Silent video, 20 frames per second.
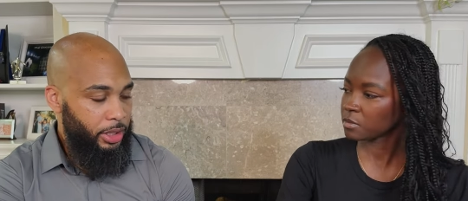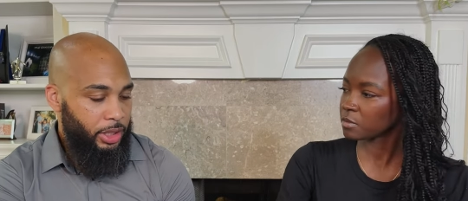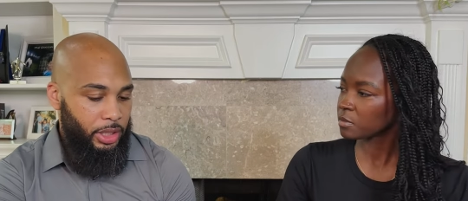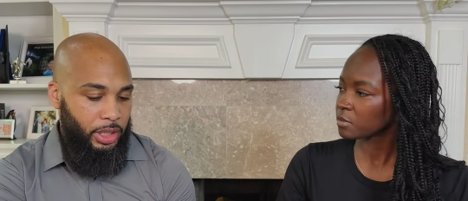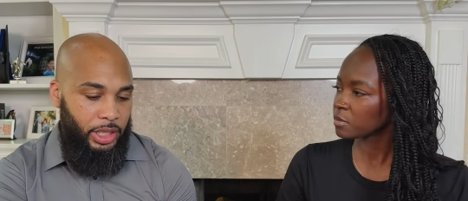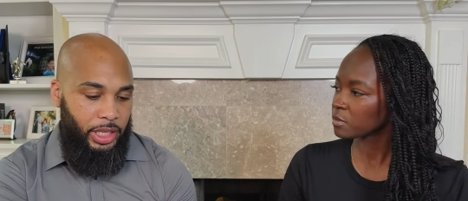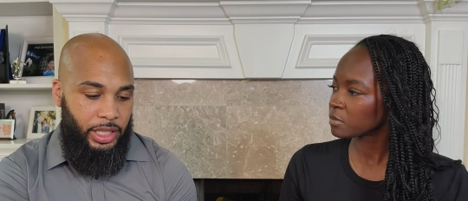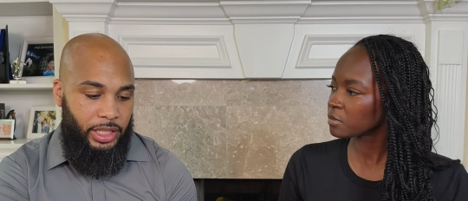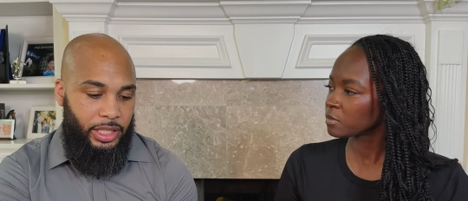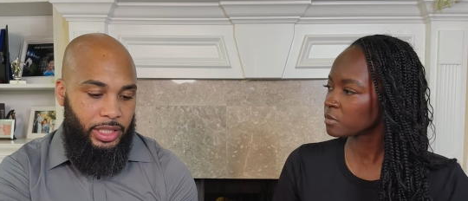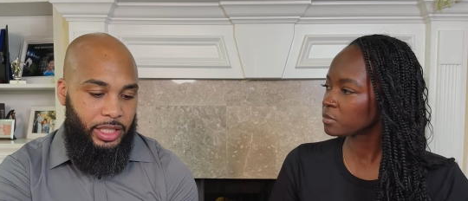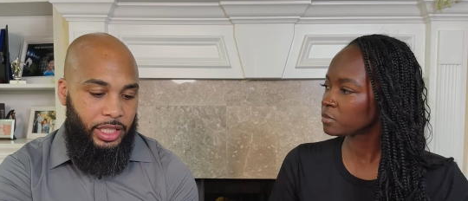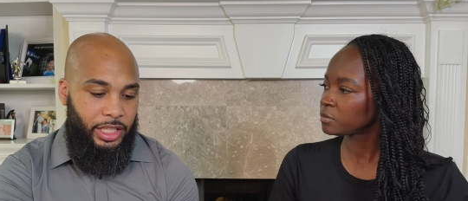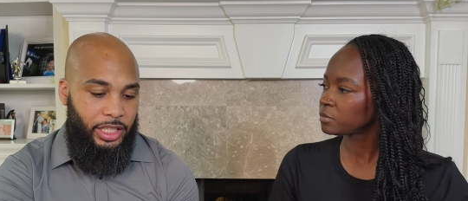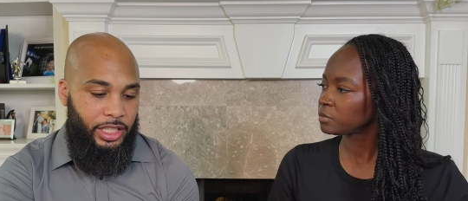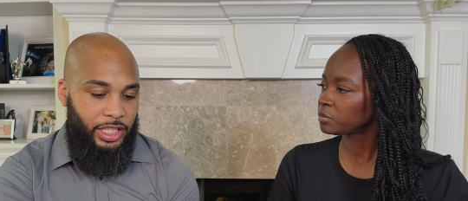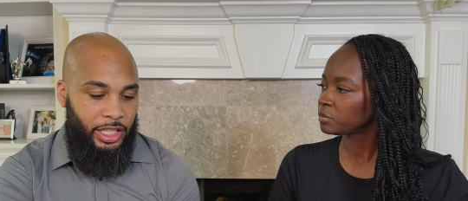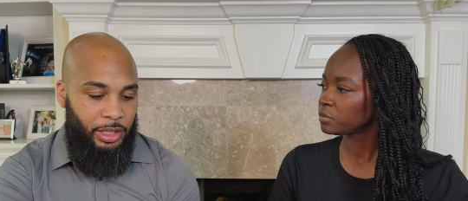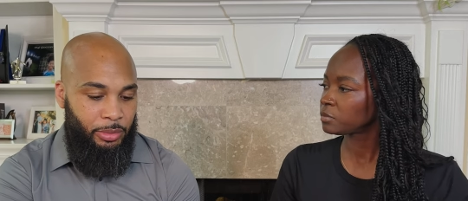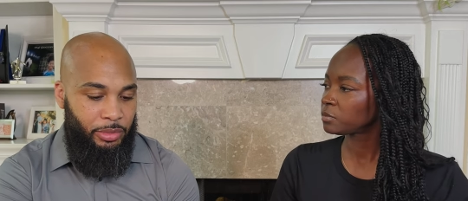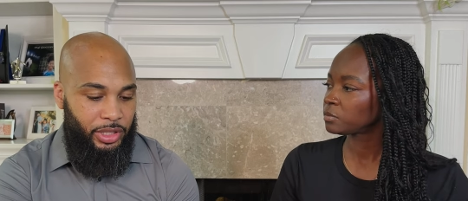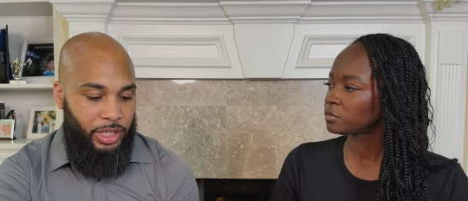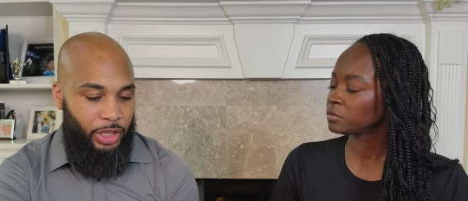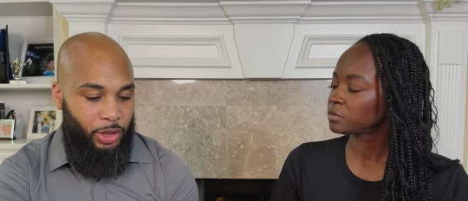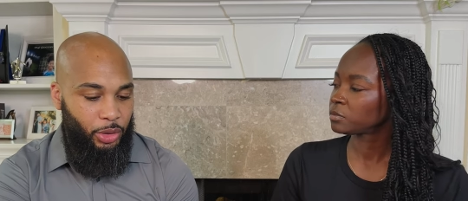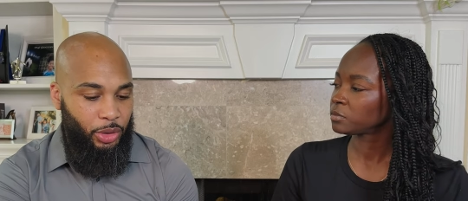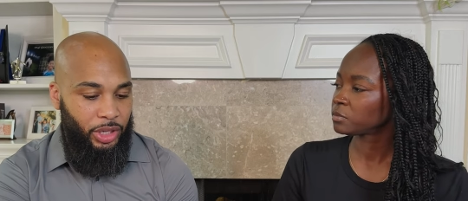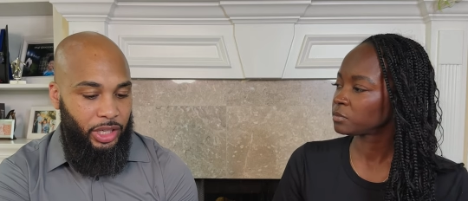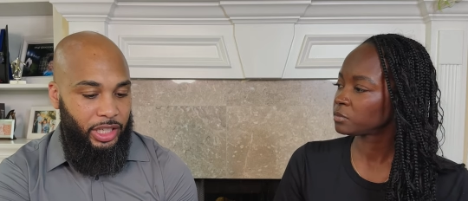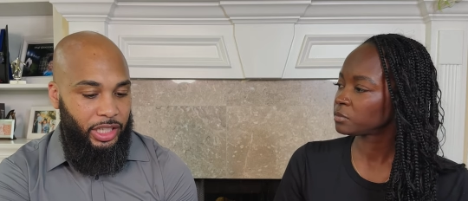Speaker 1: That's systems and
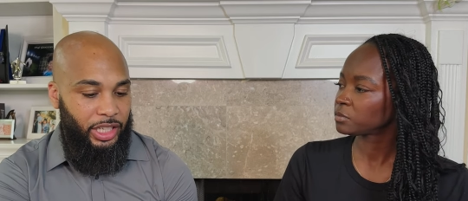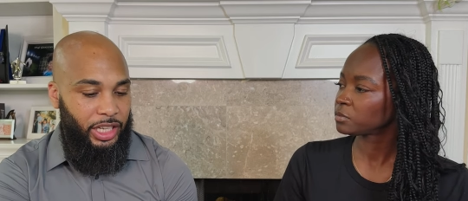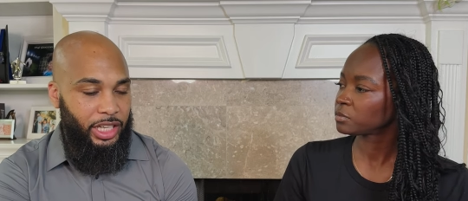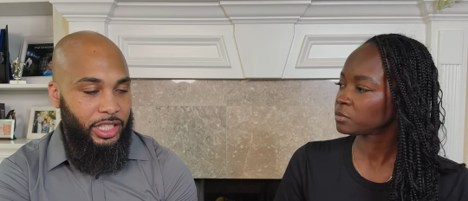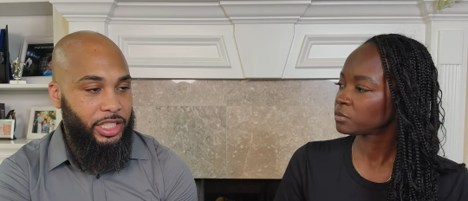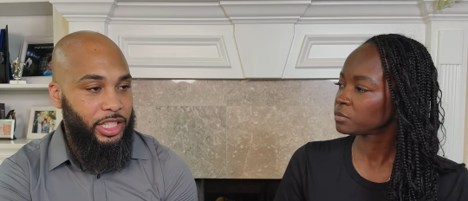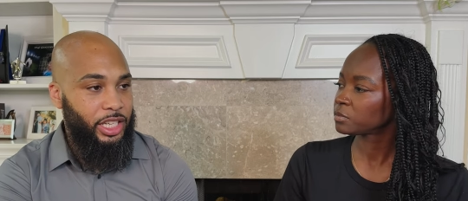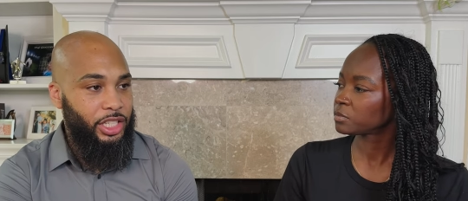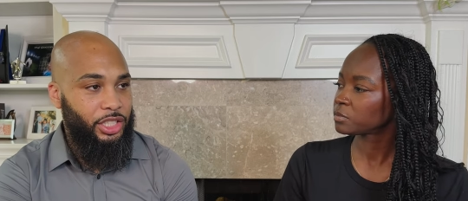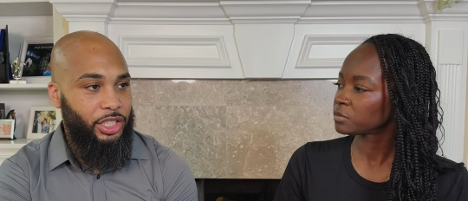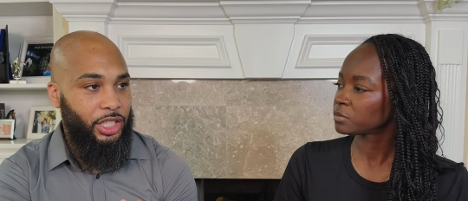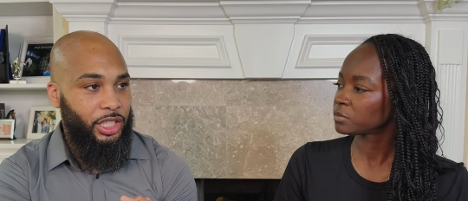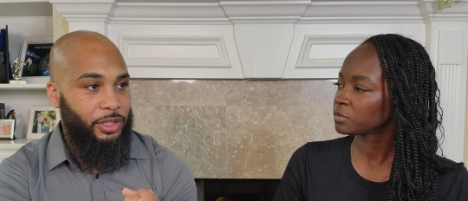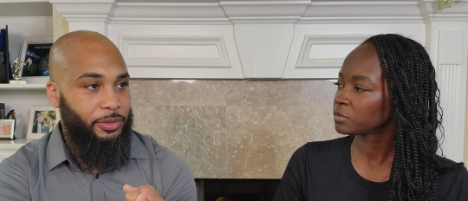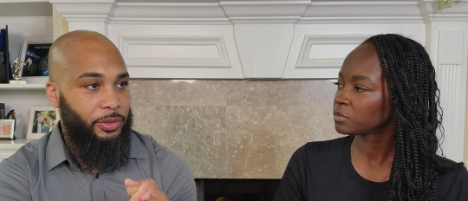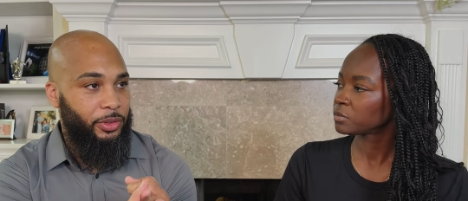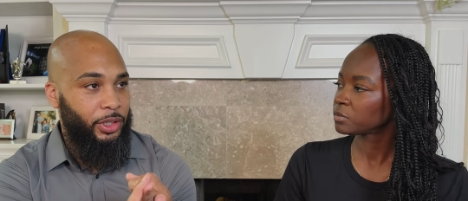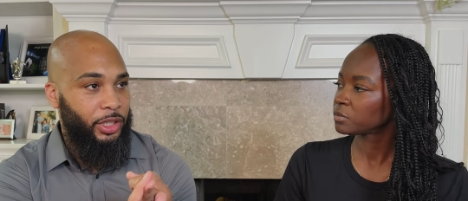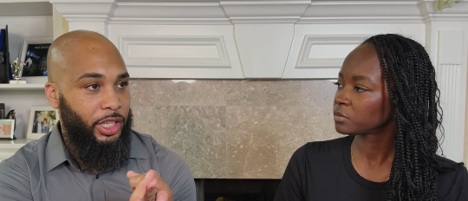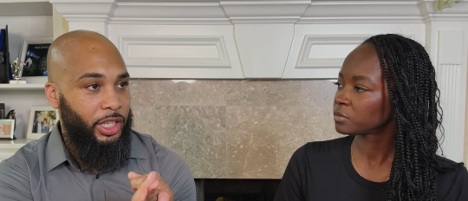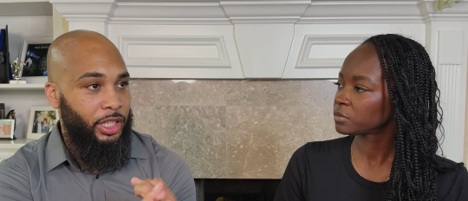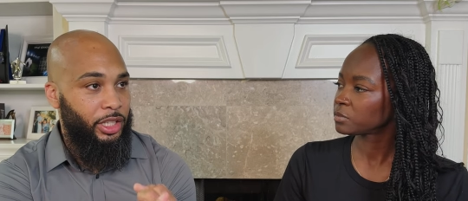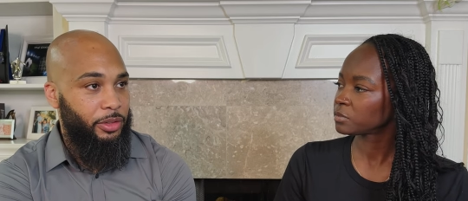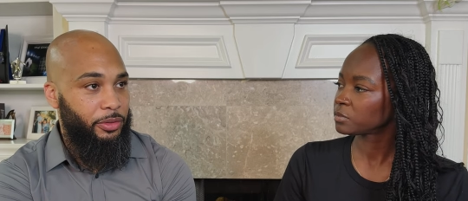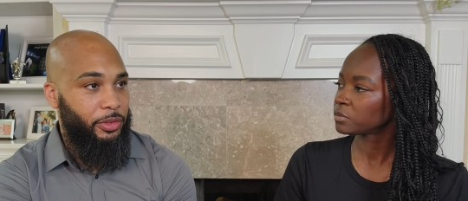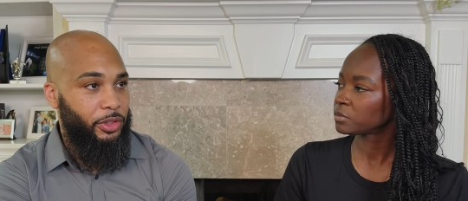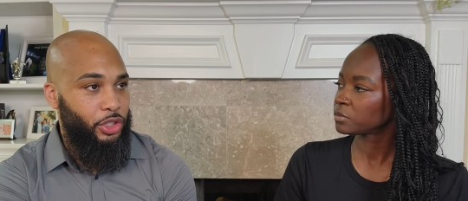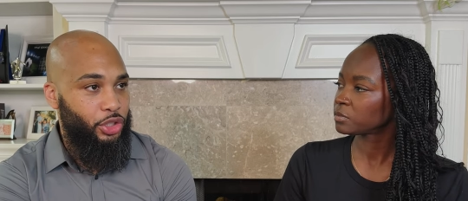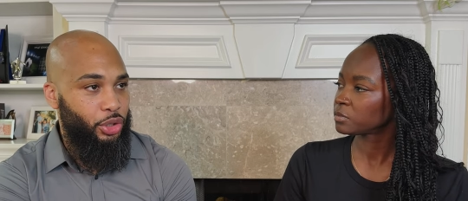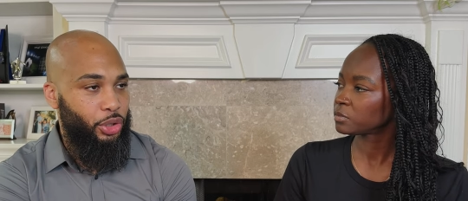organizations for
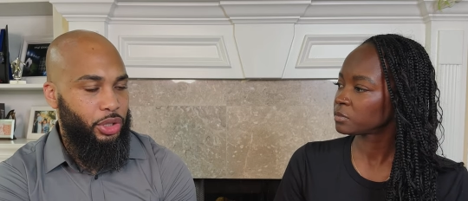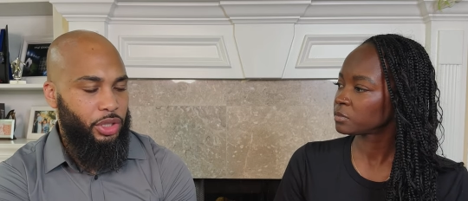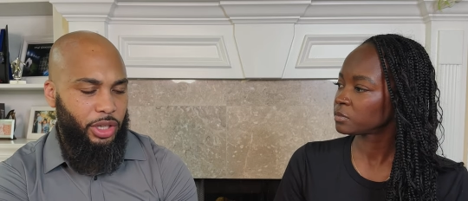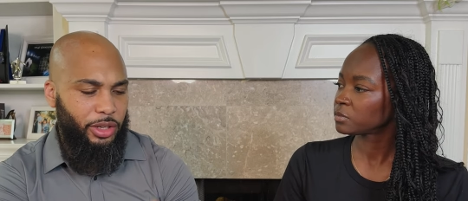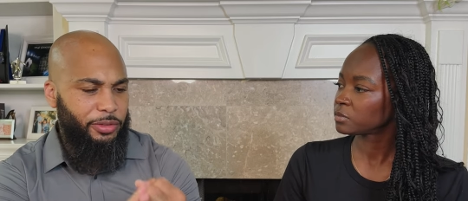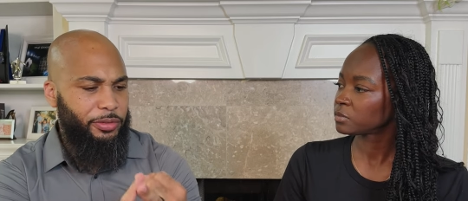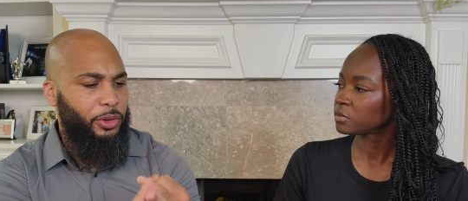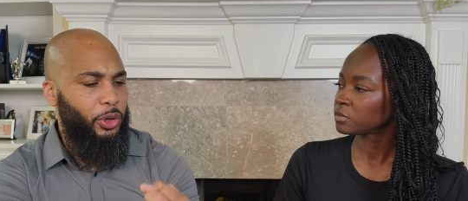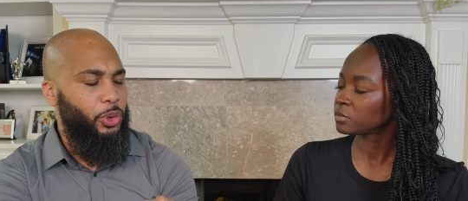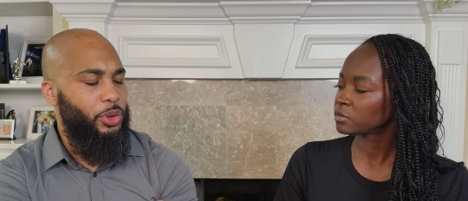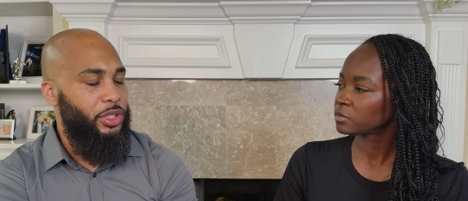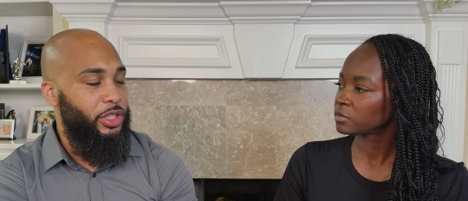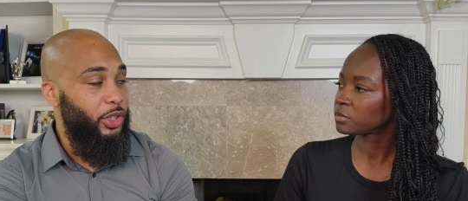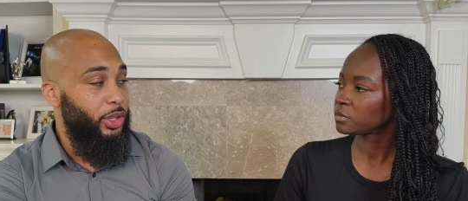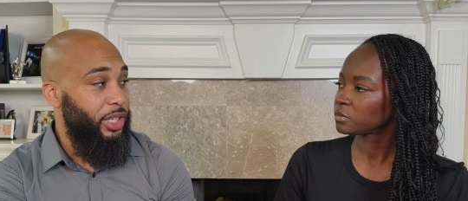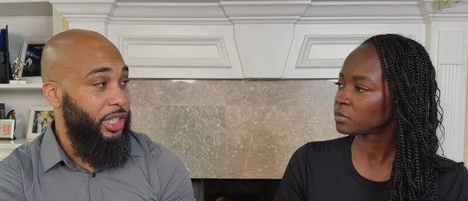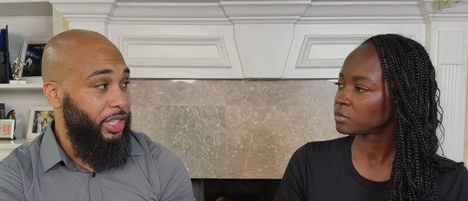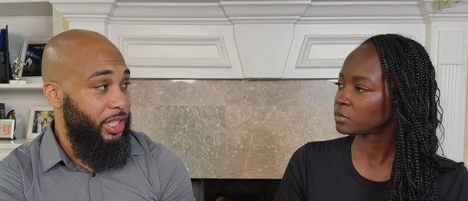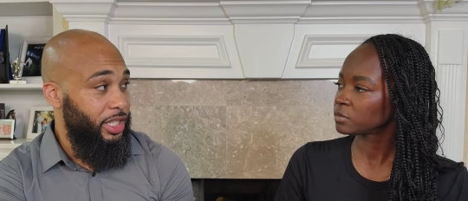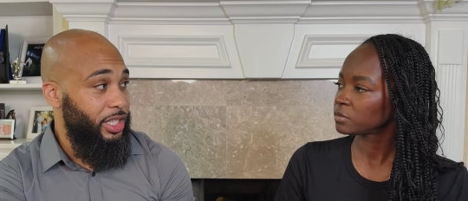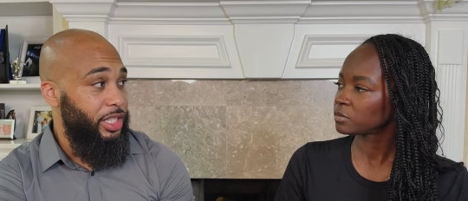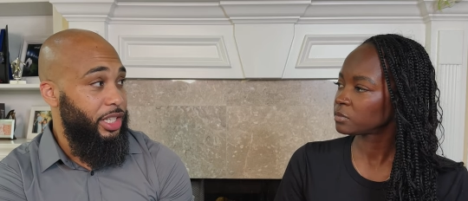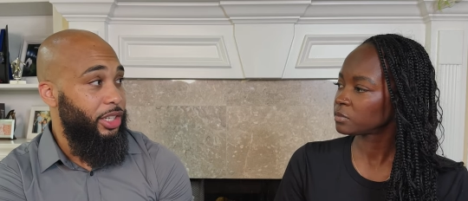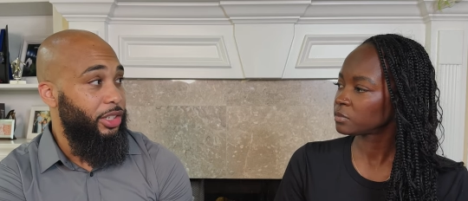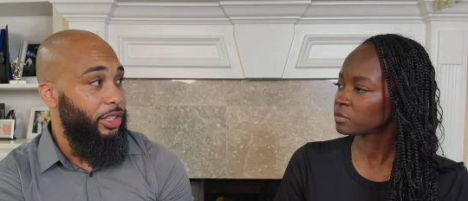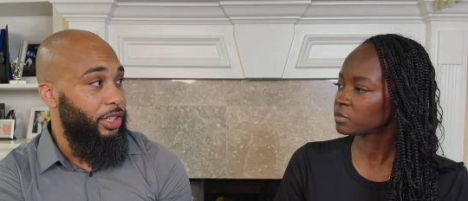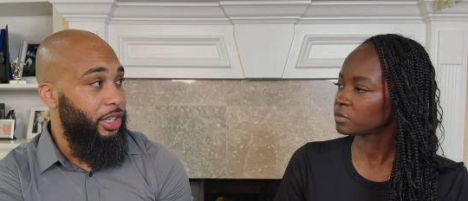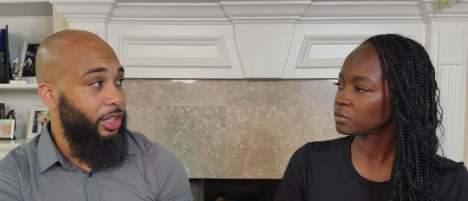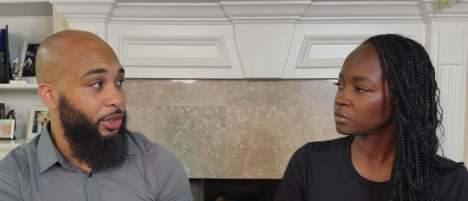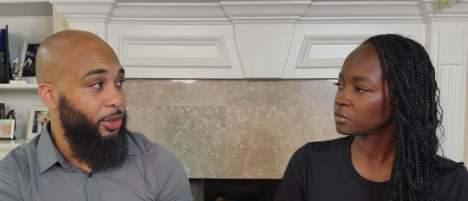individuals or folks looking to sell
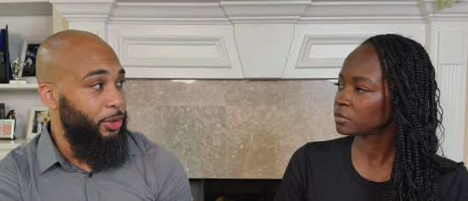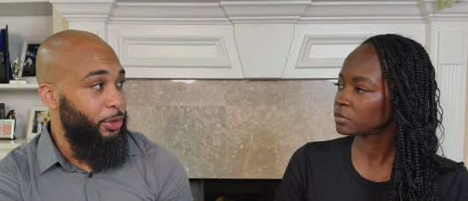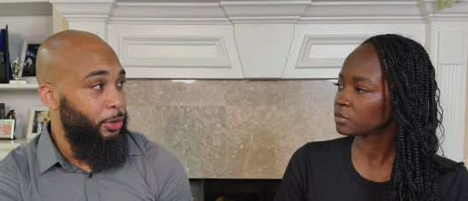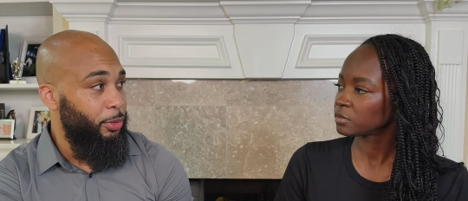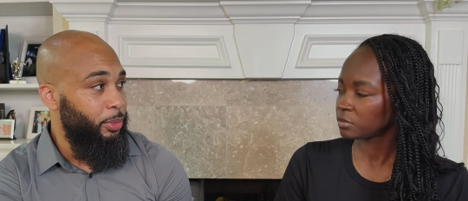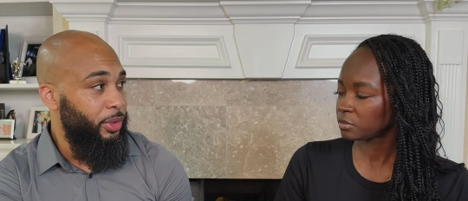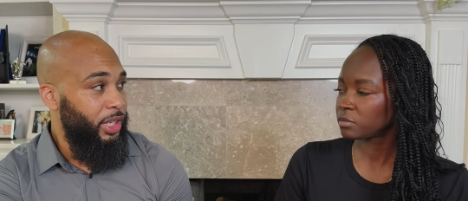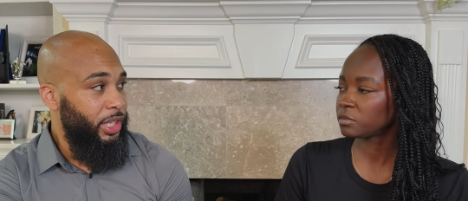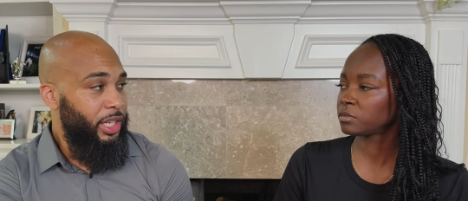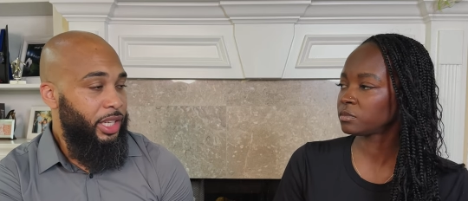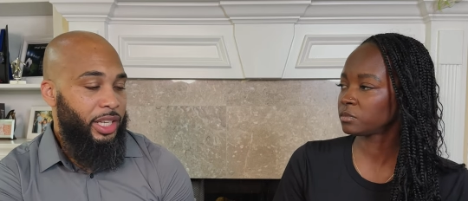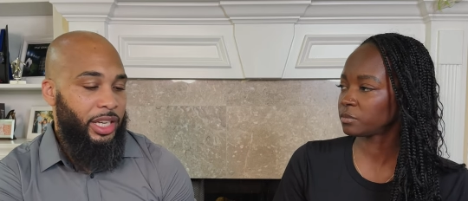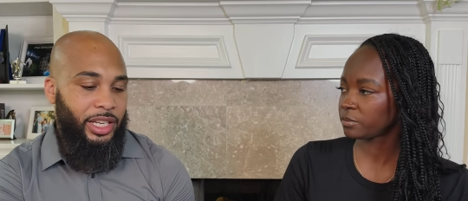their home, mm-hmm.